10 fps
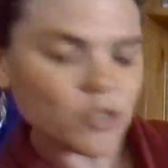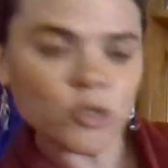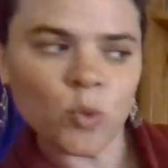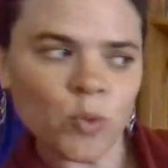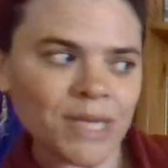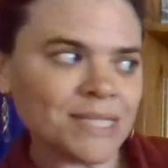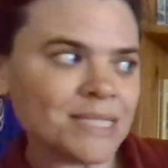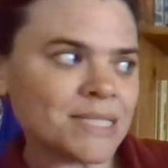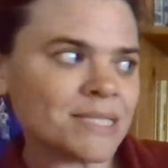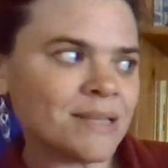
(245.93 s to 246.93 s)

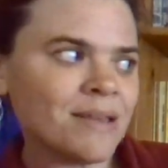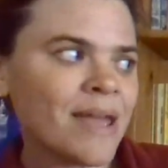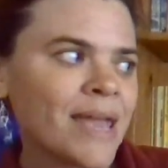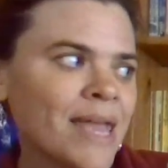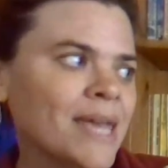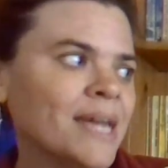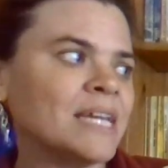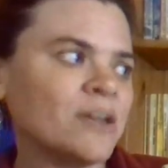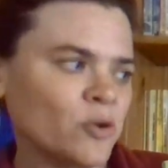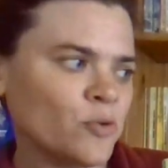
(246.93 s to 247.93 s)
twigs and
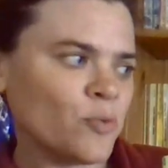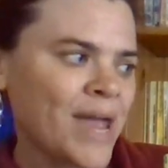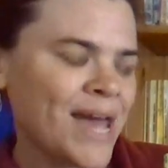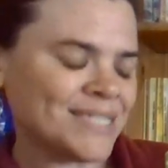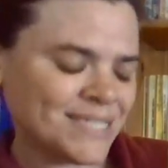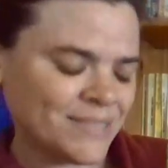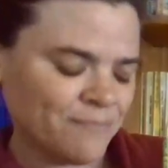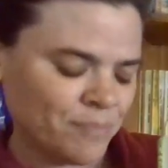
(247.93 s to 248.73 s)
grass.